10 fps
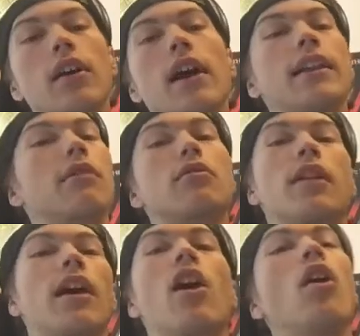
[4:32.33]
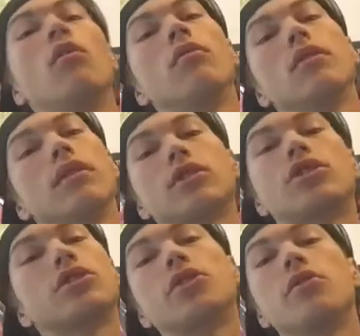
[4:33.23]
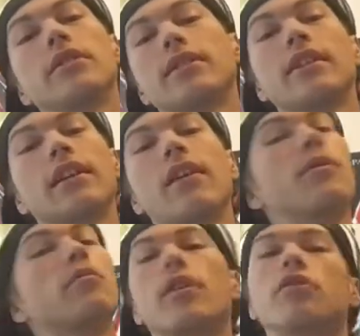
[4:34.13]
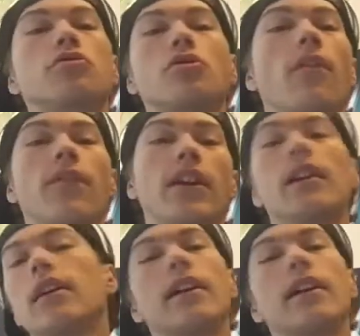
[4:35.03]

And they were like, oh, let's just do this and then give the winner a trophy.